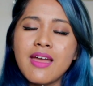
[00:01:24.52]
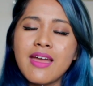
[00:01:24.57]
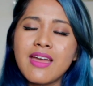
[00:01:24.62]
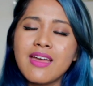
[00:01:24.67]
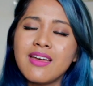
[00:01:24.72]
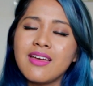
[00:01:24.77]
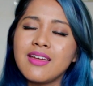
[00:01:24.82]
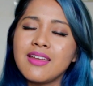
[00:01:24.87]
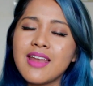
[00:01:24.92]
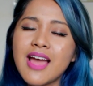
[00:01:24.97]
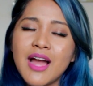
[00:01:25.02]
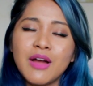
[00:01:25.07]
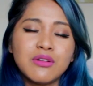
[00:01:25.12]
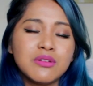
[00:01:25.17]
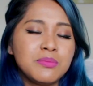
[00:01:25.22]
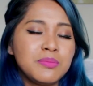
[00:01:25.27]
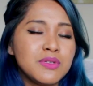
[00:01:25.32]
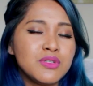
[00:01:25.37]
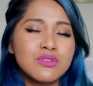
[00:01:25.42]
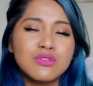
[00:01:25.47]
and I
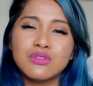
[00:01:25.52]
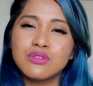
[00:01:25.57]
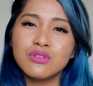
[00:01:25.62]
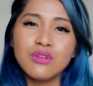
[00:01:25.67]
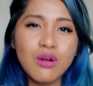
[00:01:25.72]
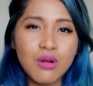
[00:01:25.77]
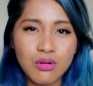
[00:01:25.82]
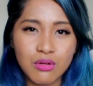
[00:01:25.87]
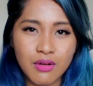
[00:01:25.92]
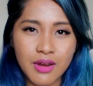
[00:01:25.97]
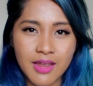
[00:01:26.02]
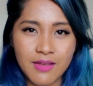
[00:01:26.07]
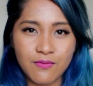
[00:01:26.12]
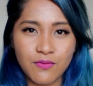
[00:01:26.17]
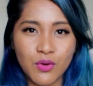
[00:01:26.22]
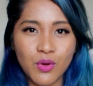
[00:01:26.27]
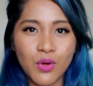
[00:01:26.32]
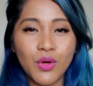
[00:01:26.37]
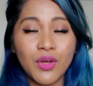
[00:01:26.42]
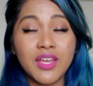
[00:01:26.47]
would be so
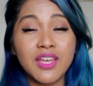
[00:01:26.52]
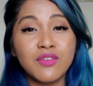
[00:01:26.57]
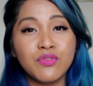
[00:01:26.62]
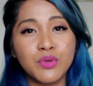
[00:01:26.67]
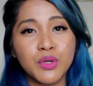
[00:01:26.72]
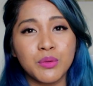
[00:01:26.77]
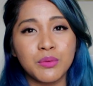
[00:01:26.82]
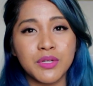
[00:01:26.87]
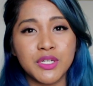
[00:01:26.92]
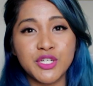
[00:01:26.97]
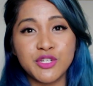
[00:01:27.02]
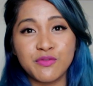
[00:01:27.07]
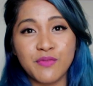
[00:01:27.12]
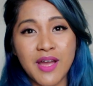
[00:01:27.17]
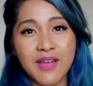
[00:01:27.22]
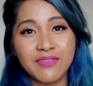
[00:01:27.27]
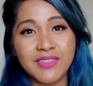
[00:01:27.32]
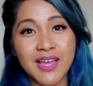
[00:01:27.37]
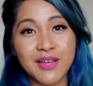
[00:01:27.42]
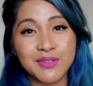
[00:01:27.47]
grateful if we reached
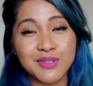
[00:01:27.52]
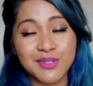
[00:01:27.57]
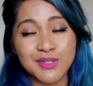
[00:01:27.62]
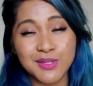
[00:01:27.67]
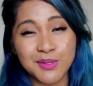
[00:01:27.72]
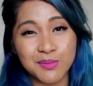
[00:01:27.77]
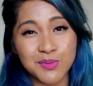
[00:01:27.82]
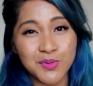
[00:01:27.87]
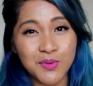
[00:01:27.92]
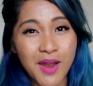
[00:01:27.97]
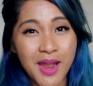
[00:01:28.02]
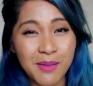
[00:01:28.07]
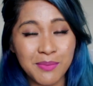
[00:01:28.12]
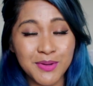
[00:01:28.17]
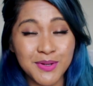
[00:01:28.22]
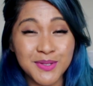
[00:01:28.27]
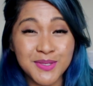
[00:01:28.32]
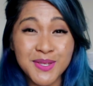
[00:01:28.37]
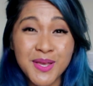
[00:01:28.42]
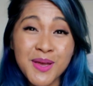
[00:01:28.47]
5,000
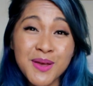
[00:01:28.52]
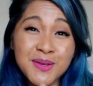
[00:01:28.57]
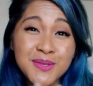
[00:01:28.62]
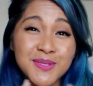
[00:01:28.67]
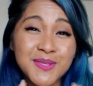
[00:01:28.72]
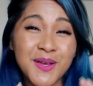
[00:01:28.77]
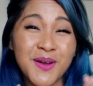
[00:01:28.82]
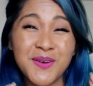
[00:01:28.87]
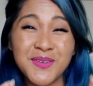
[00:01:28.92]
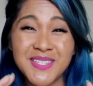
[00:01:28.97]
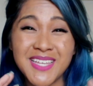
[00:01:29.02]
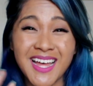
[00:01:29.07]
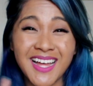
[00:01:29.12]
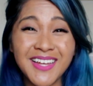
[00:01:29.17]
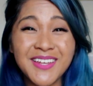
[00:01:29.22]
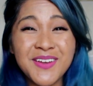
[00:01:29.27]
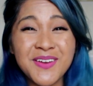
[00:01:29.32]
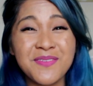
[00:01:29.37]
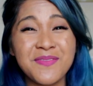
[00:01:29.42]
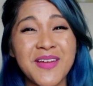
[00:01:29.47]
subscribers. So tell
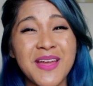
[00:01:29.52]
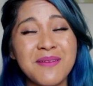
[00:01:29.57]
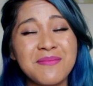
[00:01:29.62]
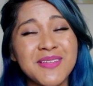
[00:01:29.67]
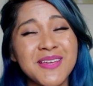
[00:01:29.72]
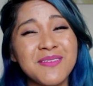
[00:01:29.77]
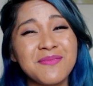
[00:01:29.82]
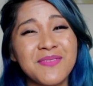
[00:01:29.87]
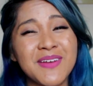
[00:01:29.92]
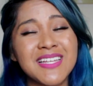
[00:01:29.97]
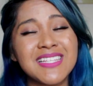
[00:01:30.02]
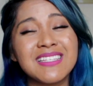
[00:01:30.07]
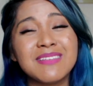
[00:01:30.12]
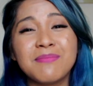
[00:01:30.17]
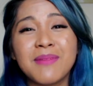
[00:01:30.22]
your family and friends